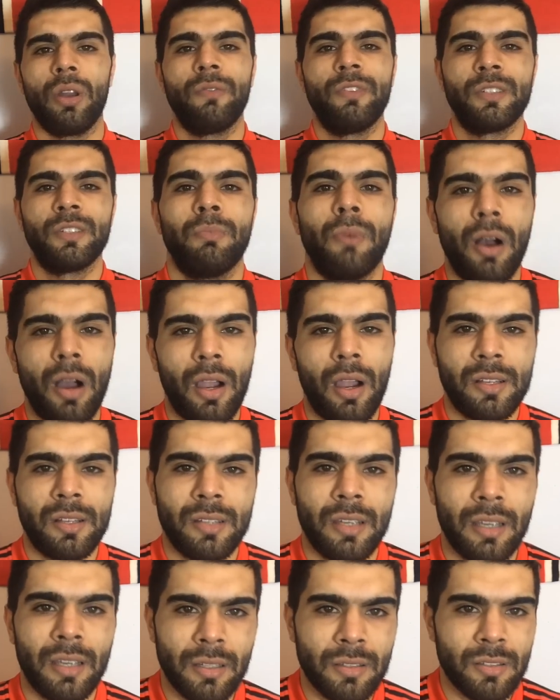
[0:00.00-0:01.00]
of his
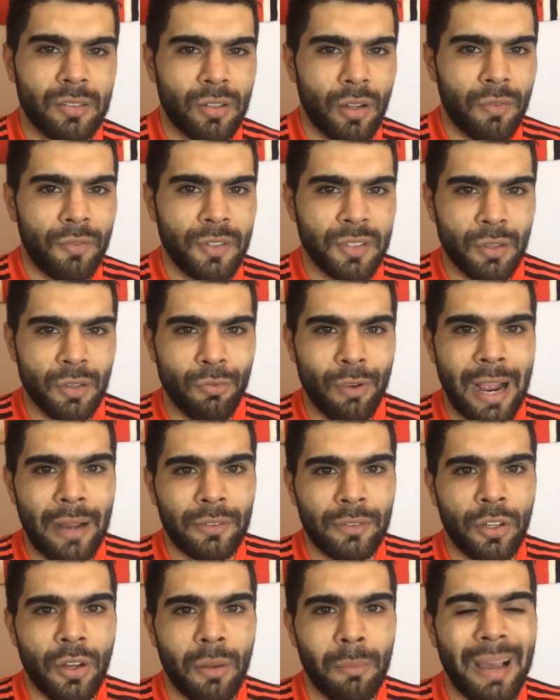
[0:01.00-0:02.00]
marketing and stuff is
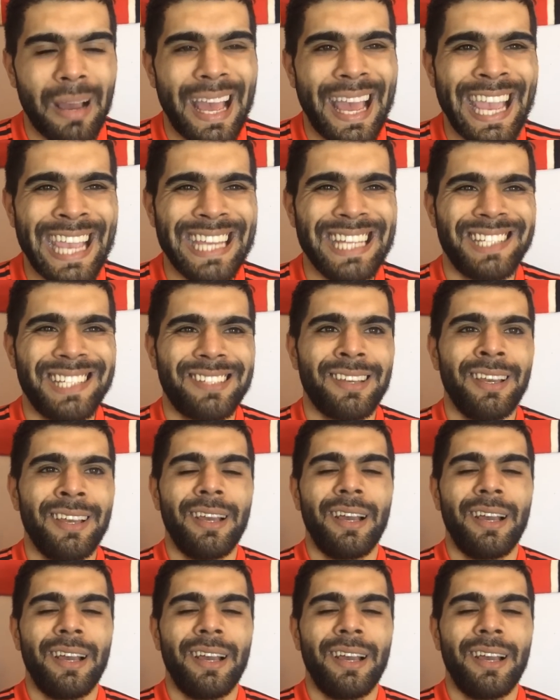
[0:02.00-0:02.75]
around the number 8.